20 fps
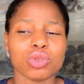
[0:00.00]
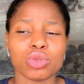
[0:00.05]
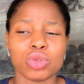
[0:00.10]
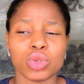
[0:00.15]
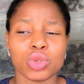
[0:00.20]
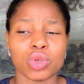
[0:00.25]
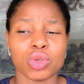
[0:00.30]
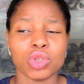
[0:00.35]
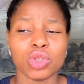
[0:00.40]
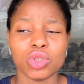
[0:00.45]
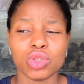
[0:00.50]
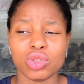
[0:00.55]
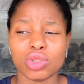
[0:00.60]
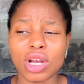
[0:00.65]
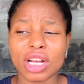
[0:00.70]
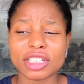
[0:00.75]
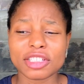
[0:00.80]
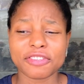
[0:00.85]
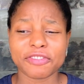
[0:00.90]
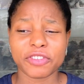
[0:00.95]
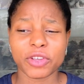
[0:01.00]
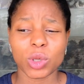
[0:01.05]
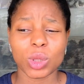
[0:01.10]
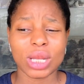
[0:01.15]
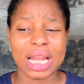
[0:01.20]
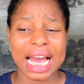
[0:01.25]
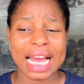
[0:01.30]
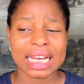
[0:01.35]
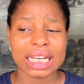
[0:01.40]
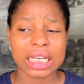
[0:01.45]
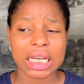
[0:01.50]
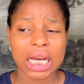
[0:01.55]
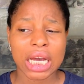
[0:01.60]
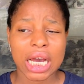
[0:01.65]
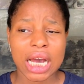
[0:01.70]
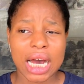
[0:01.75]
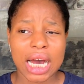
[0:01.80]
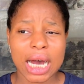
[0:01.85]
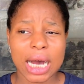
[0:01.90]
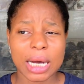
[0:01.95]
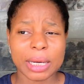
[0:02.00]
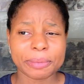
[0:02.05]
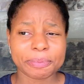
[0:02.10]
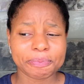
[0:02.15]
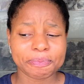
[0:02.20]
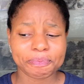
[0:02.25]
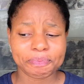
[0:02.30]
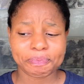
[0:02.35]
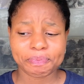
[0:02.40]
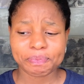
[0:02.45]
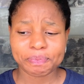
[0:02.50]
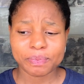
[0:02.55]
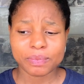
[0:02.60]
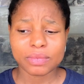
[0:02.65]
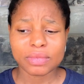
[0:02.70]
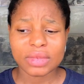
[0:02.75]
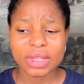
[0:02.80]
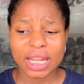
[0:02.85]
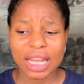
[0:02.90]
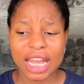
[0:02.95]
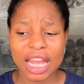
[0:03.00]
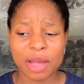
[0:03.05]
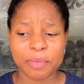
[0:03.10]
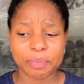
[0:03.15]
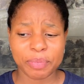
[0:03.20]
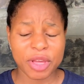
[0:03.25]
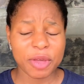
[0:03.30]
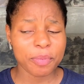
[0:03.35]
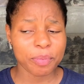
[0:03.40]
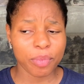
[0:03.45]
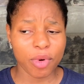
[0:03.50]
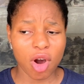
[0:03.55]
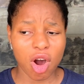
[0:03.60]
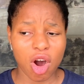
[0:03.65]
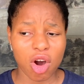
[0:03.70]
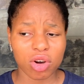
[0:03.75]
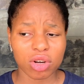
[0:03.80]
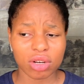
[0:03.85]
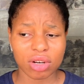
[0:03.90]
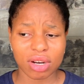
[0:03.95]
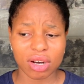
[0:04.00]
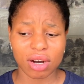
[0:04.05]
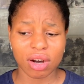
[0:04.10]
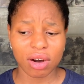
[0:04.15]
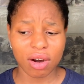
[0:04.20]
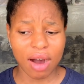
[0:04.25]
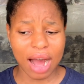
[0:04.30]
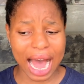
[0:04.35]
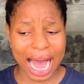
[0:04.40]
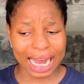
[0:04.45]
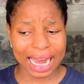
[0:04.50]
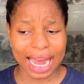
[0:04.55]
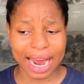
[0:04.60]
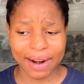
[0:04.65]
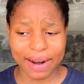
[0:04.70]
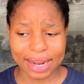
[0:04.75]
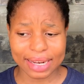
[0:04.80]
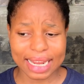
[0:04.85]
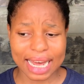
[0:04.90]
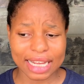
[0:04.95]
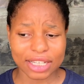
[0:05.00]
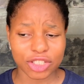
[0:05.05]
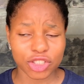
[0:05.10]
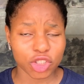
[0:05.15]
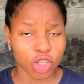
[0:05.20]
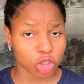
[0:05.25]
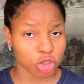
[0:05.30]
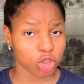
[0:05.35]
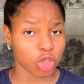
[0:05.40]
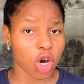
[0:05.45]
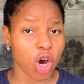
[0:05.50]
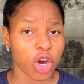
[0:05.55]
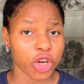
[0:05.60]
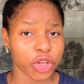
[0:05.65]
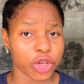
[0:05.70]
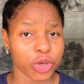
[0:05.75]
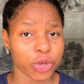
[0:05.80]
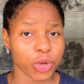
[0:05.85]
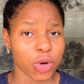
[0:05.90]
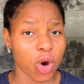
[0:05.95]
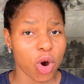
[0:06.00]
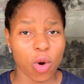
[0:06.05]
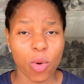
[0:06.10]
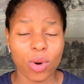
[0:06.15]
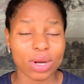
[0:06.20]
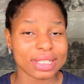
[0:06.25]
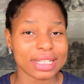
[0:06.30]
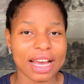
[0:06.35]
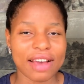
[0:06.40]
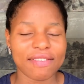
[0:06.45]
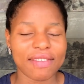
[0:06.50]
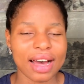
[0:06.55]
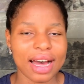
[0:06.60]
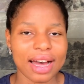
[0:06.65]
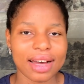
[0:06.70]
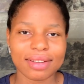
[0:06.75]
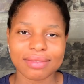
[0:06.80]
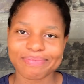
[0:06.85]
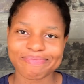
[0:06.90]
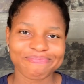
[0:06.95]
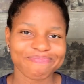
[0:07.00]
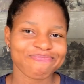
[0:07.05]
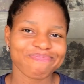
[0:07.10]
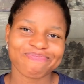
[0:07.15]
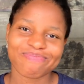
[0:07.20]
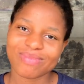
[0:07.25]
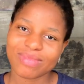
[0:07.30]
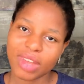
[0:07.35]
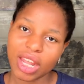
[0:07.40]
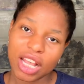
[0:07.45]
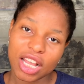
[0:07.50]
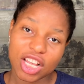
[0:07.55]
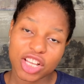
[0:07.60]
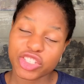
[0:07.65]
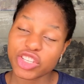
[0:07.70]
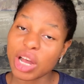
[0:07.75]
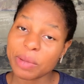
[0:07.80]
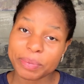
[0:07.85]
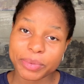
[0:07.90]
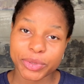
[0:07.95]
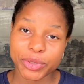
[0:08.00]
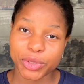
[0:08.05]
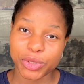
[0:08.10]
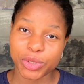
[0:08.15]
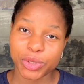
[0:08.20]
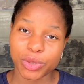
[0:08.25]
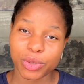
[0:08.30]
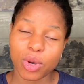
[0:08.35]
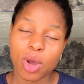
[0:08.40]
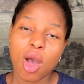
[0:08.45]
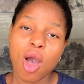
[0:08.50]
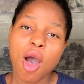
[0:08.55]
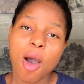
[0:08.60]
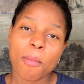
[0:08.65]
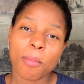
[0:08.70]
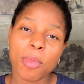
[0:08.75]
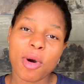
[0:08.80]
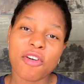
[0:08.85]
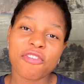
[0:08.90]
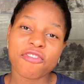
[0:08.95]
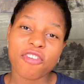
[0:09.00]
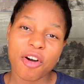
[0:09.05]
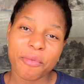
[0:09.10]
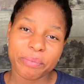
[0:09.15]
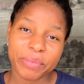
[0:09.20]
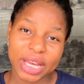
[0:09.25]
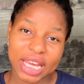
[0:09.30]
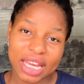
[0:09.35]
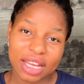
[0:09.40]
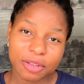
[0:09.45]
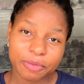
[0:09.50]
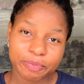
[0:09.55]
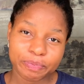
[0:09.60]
to just feel like a bimbo or akara that soaked oil or whatever, it's up to you. But for me,